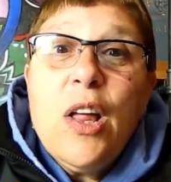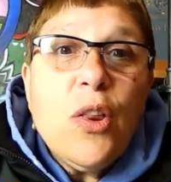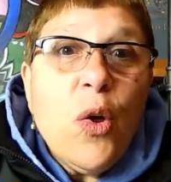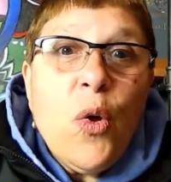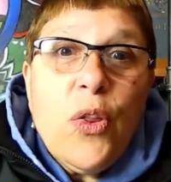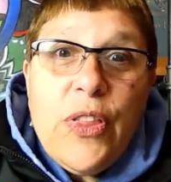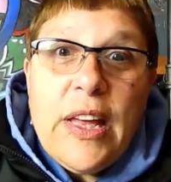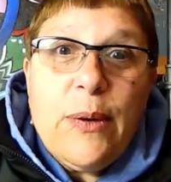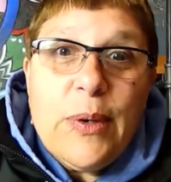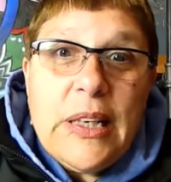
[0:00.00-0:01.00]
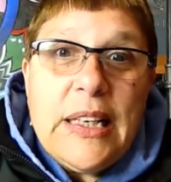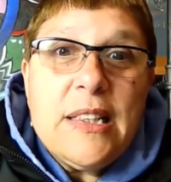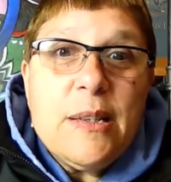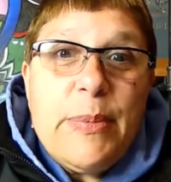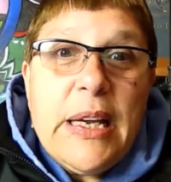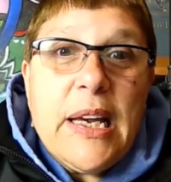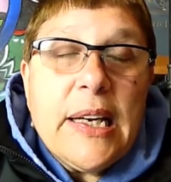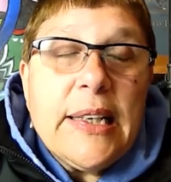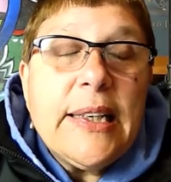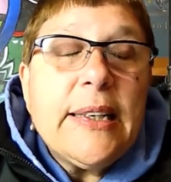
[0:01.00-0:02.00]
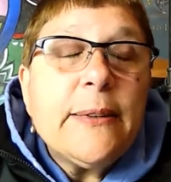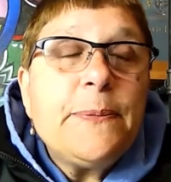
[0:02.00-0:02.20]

The whole thing would need to be gutted.